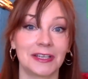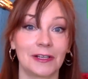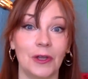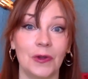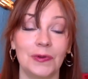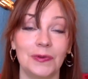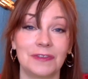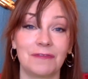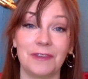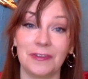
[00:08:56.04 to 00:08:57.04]
closed
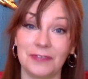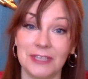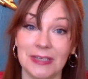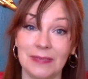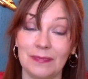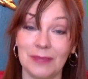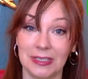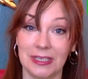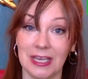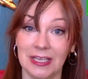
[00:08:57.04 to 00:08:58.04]
50
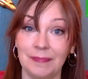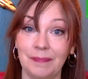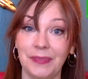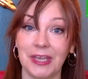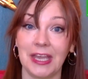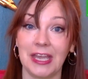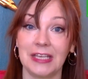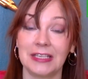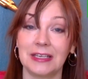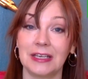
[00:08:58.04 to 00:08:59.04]
million
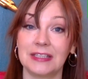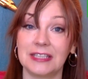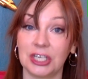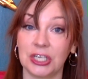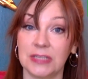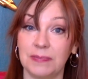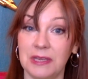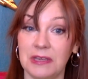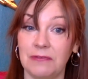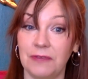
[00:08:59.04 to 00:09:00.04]
in Series
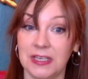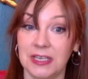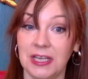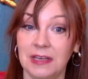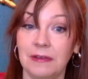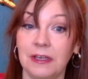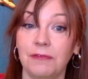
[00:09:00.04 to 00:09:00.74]
B funding